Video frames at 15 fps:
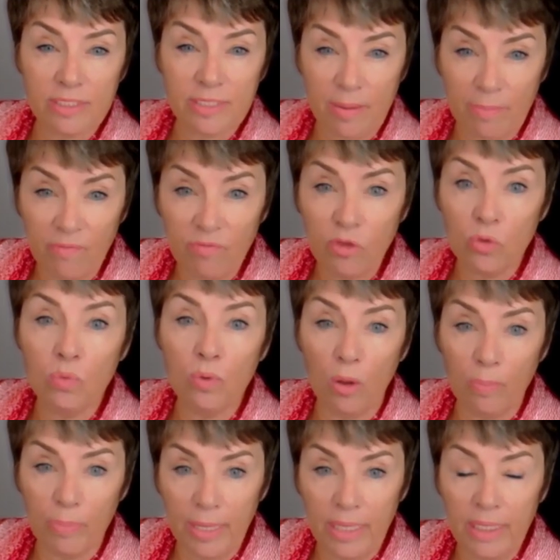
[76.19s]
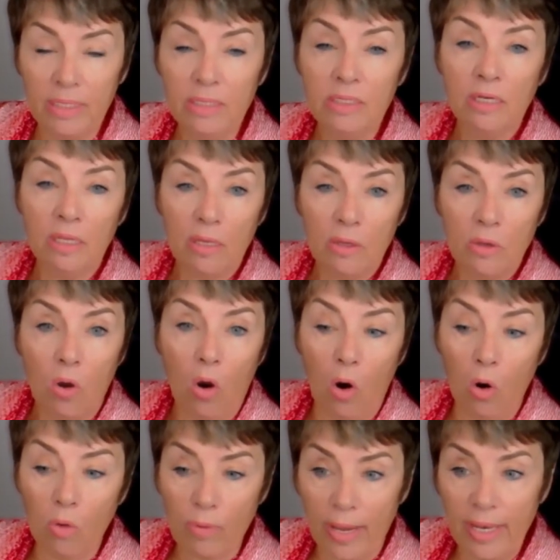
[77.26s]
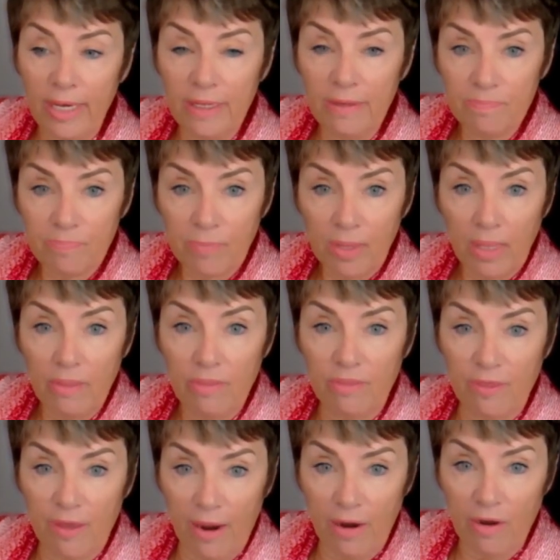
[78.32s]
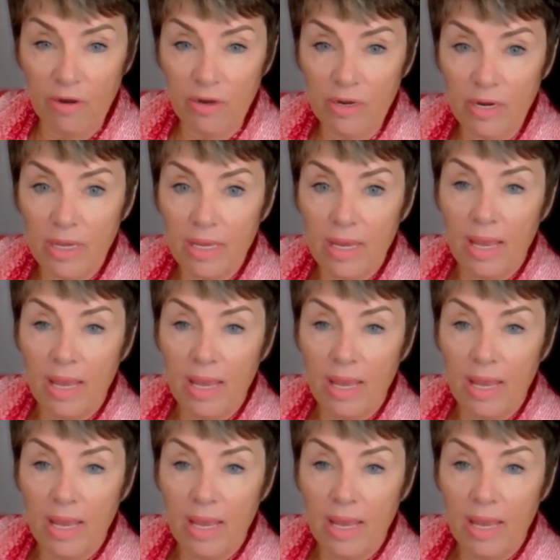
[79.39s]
Some of you will be already there,